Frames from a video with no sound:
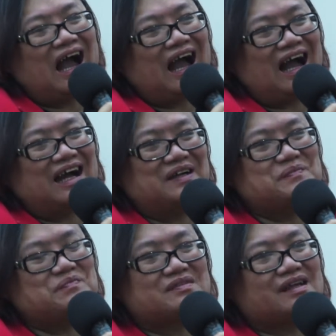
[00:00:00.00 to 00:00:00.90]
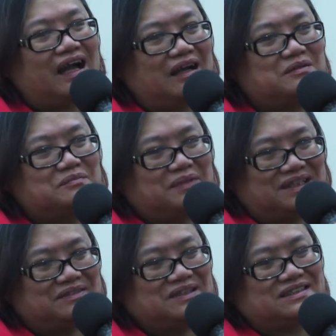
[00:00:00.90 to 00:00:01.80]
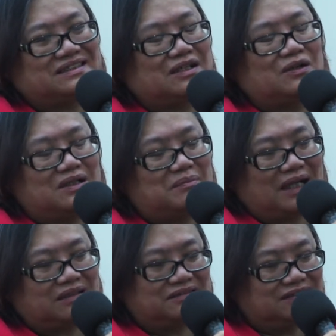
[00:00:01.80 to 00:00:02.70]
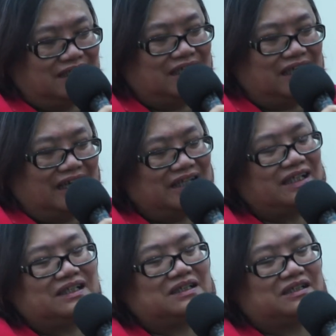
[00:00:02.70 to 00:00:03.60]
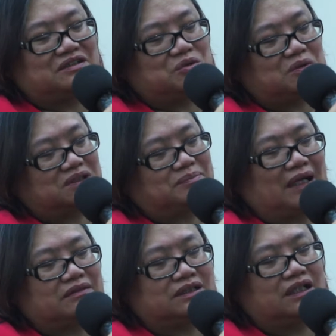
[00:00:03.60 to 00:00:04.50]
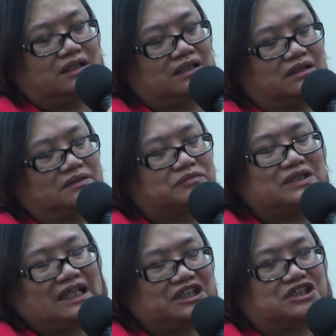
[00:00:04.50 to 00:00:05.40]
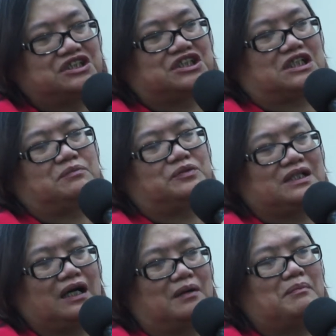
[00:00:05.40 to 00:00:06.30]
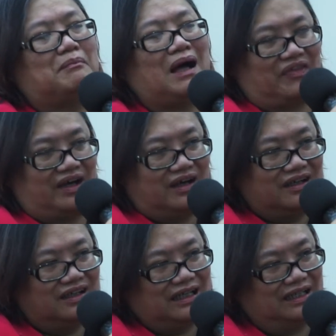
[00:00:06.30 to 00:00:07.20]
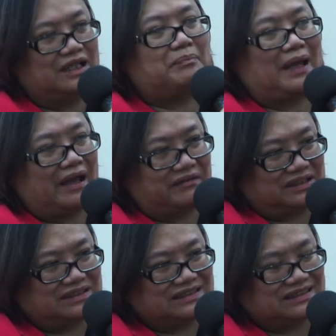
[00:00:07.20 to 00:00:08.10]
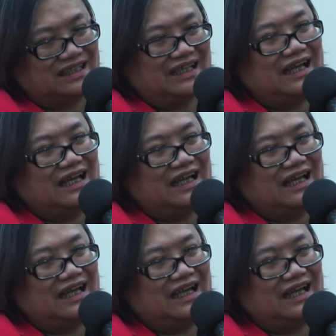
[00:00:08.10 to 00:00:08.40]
But it was all about, and then it talked about her relationship with her mother and her parents.